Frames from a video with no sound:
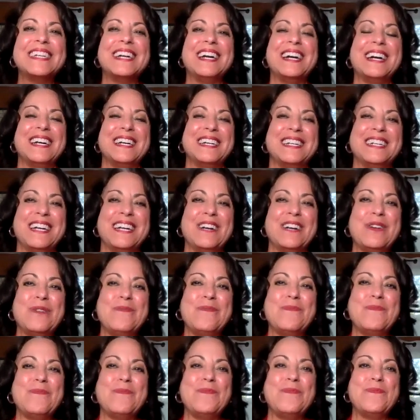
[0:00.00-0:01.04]
Uh,
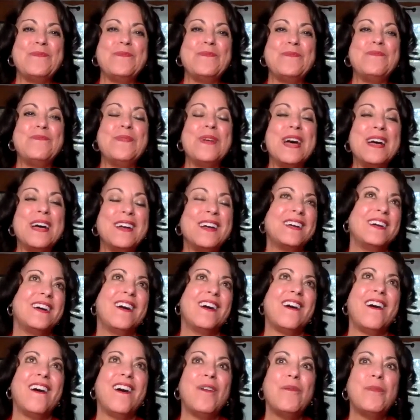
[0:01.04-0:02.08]
uh,
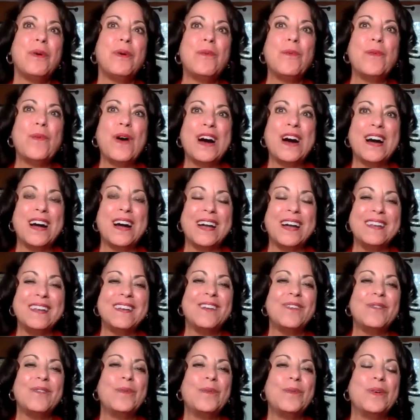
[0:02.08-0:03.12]
all but one
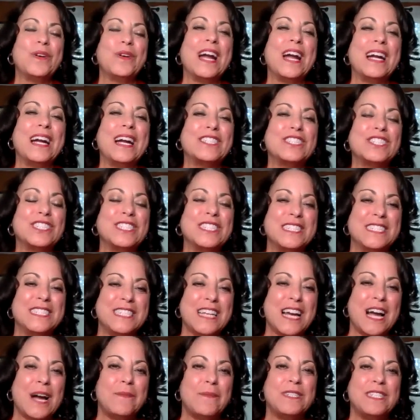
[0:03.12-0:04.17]
were actually
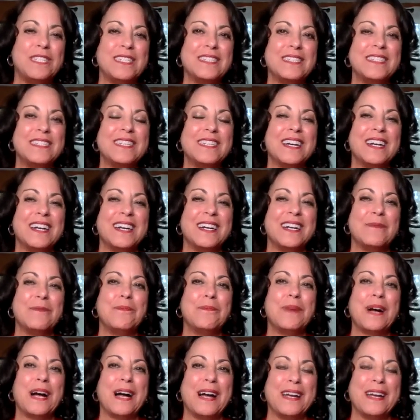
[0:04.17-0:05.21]
adopted uh,
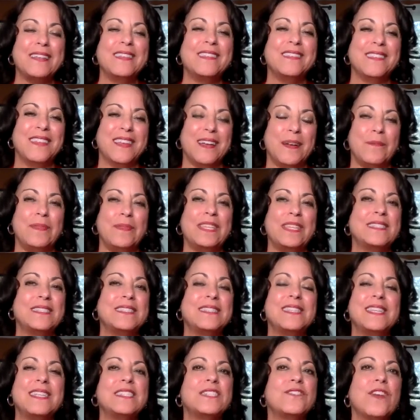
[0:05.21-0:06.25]
by them. This
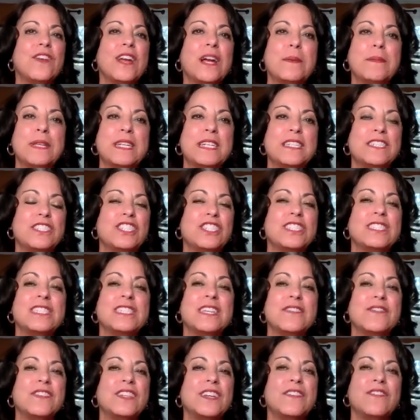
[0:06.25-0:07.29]
this family is just
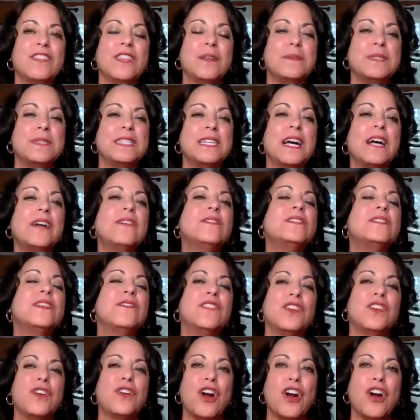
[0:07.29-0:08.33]
given of themselves, of
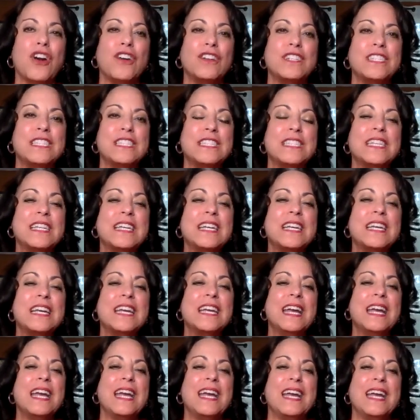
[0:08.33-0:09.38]
their hearts,
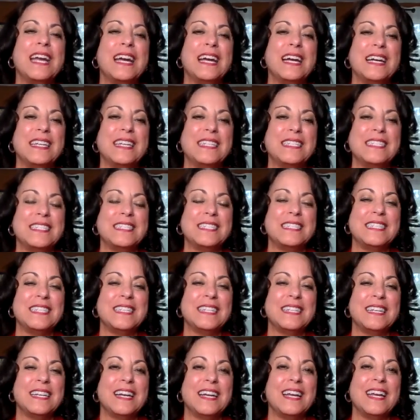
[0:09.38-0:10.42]
and
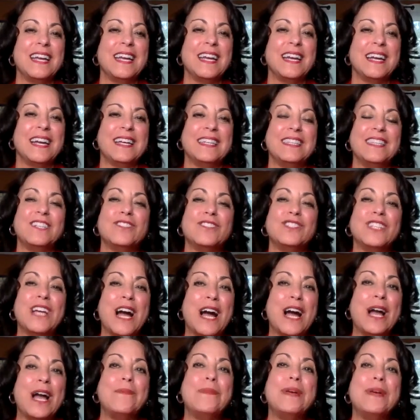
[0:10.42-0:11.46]
and their
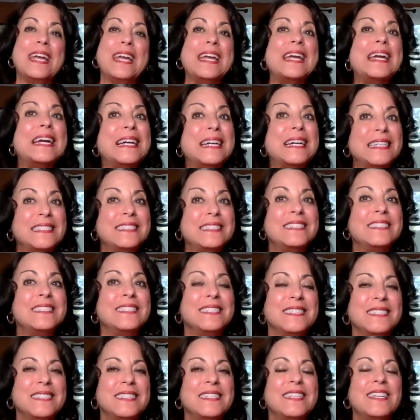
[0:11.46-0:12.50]
time, and
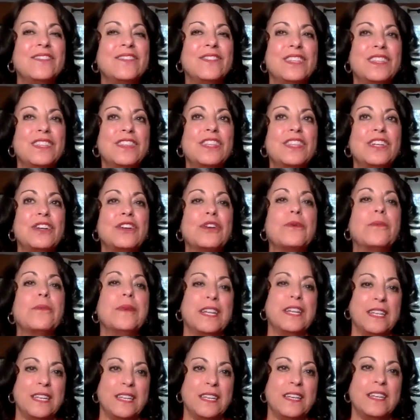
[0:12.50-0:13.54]
even their
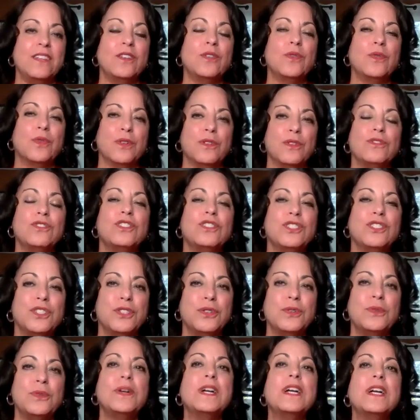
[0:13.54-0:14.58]
money in order
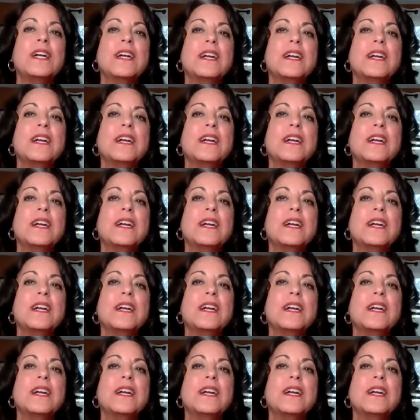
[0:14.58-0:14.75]
to